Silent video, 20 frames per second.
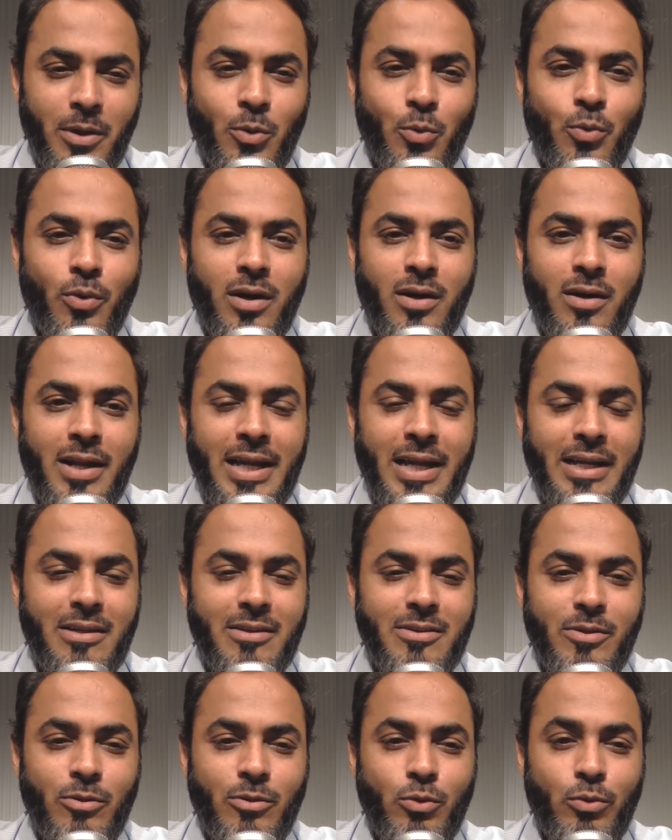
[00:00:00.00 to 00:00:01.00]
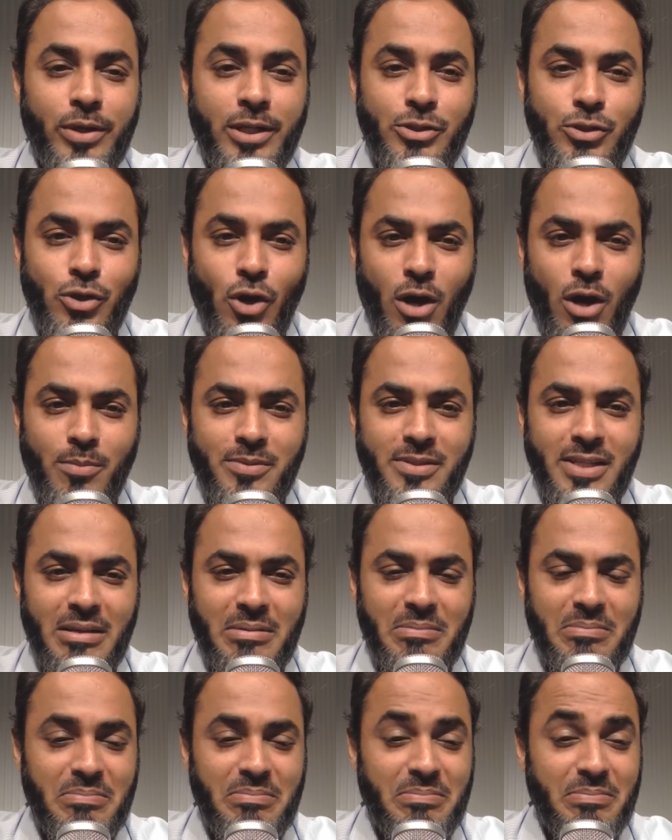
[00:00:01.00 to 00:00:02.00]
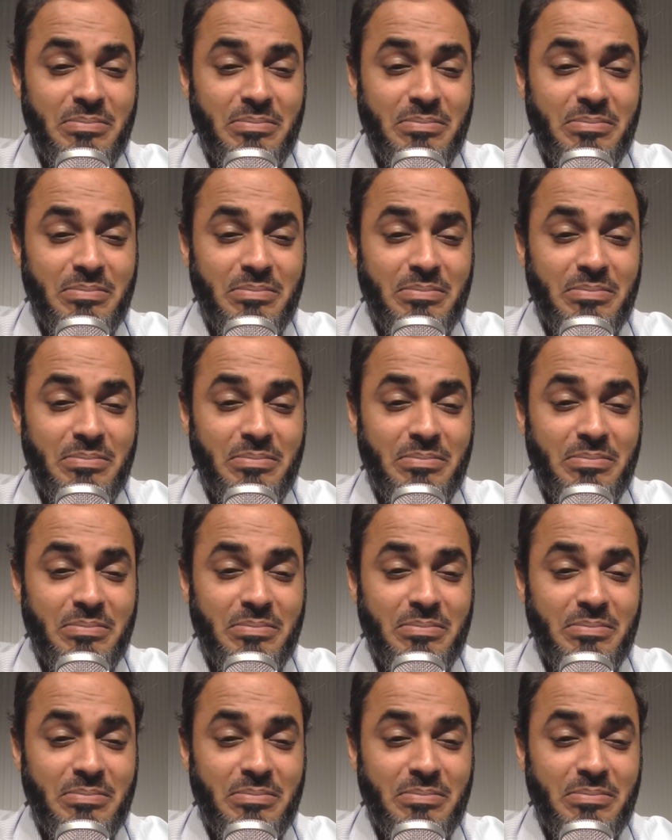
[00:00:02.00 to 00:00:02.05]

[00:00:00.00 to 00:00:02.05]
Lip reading: who are like doing jobs that